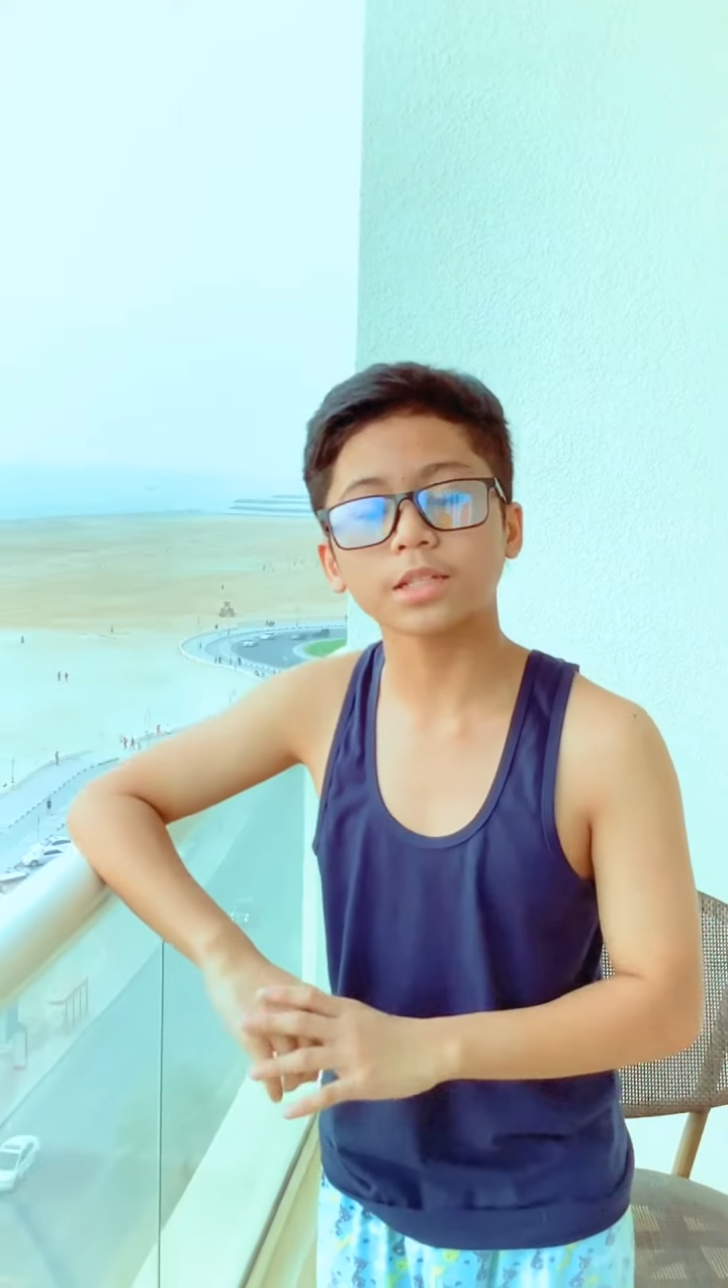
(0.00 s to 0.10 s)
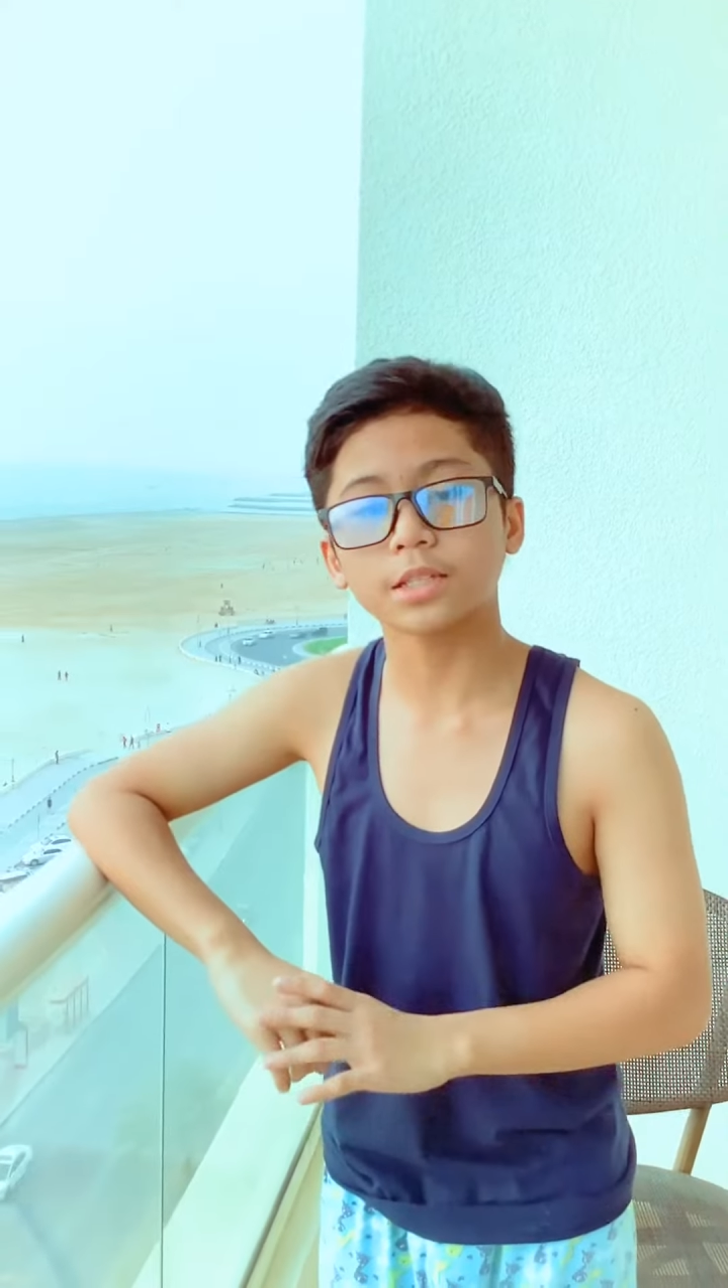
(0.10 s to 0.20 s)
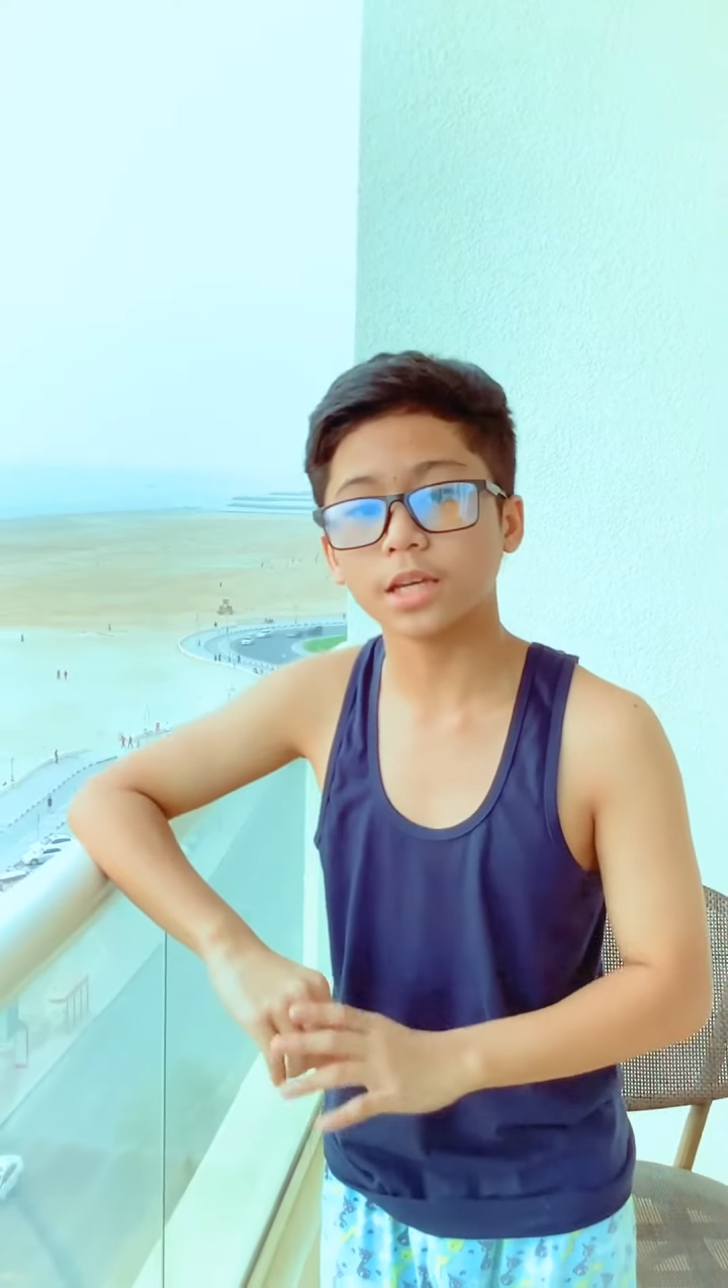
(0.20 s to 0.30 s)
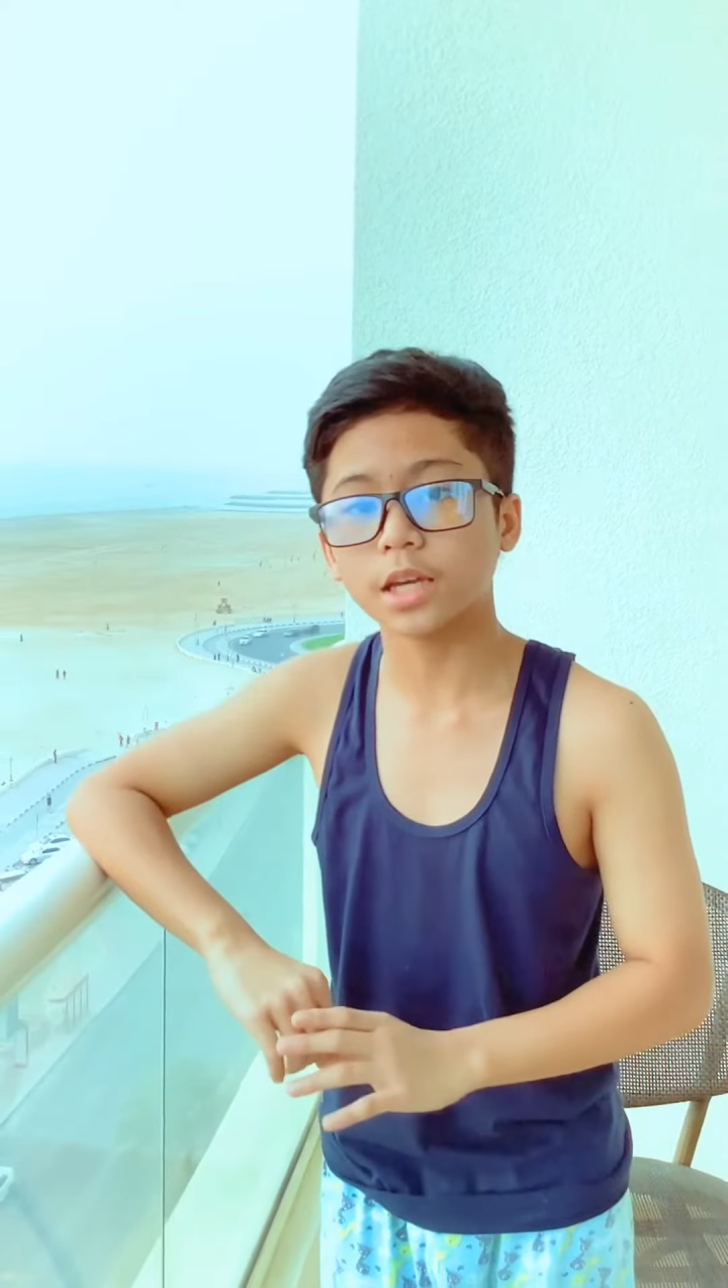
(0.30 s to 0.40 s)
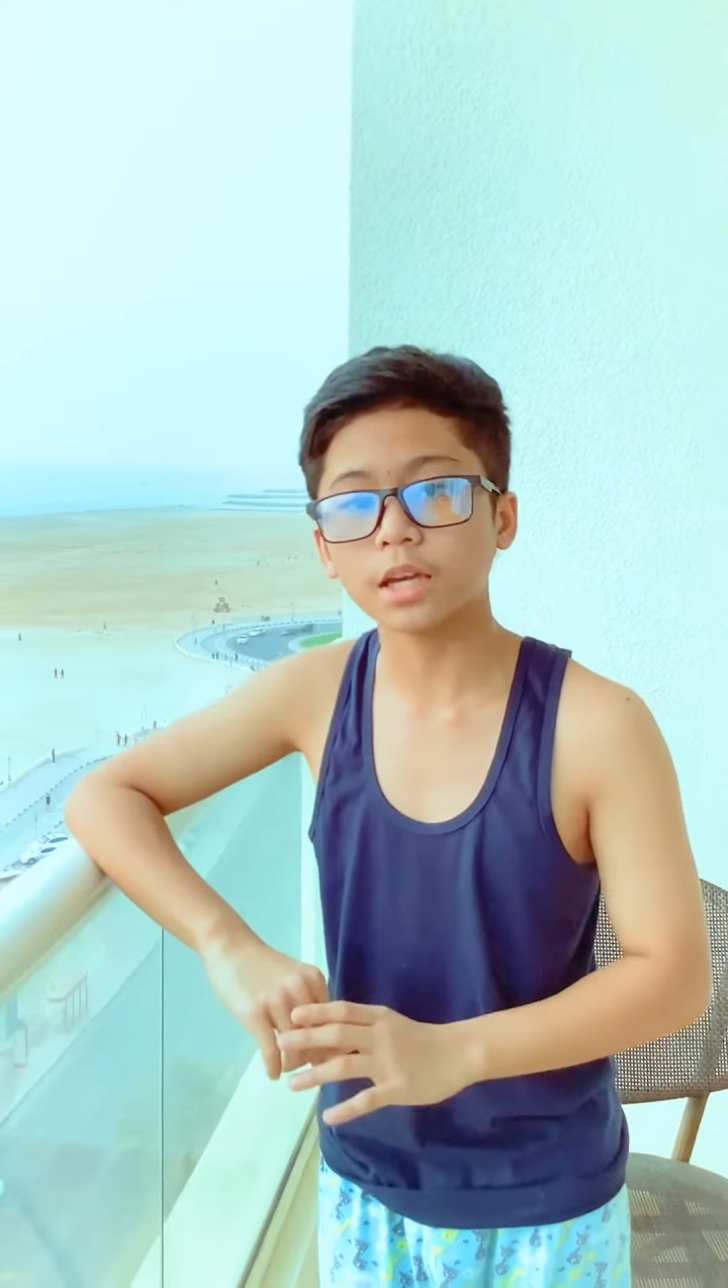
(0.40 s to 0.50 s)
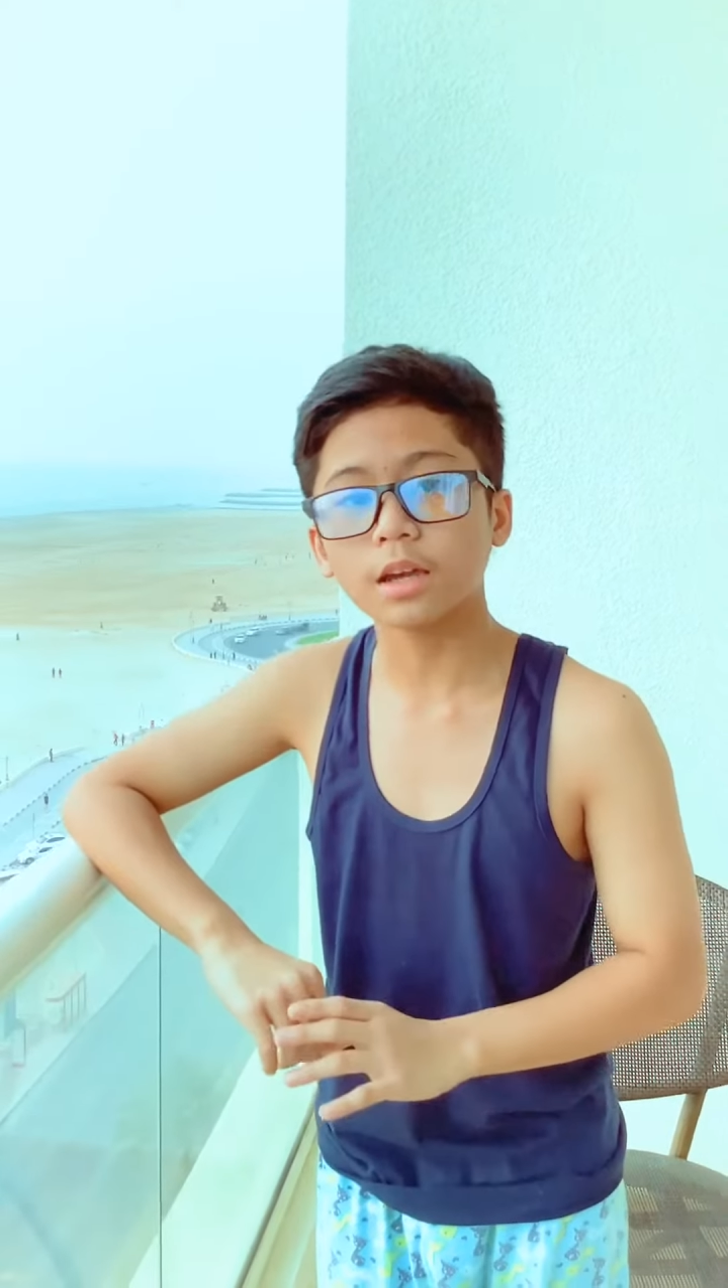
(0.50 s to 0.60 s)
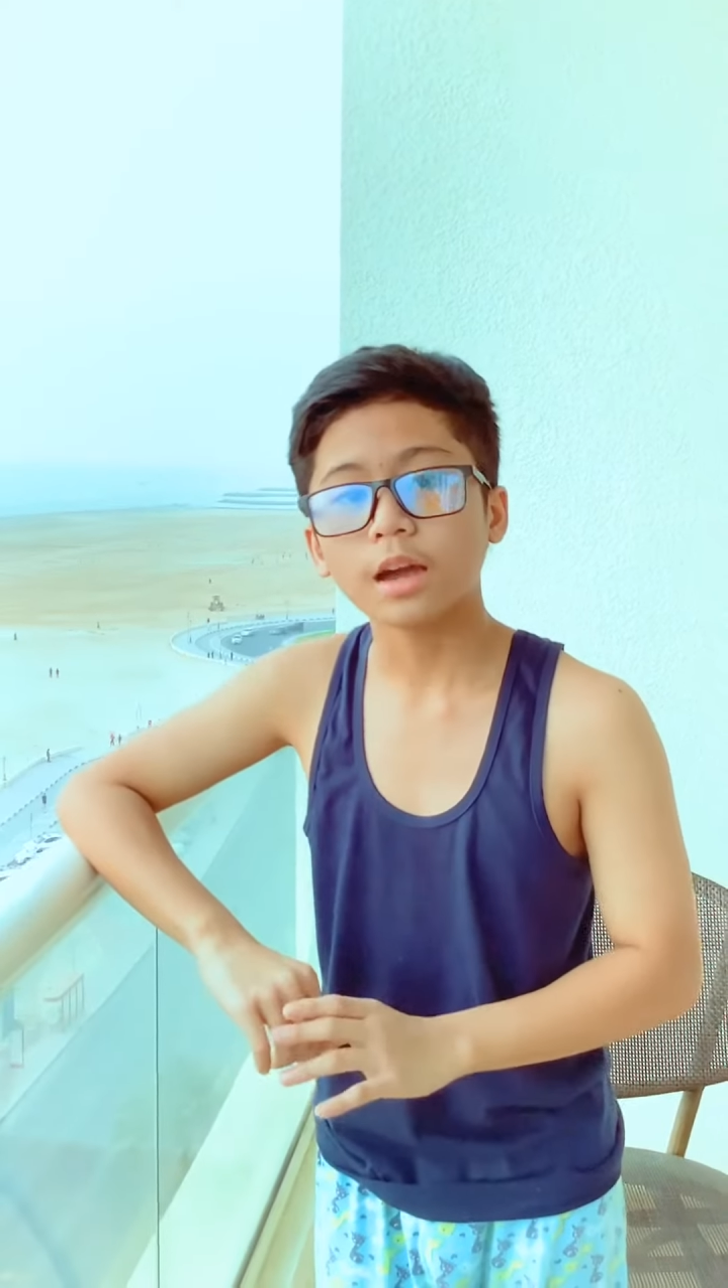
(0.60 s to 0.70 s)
singing?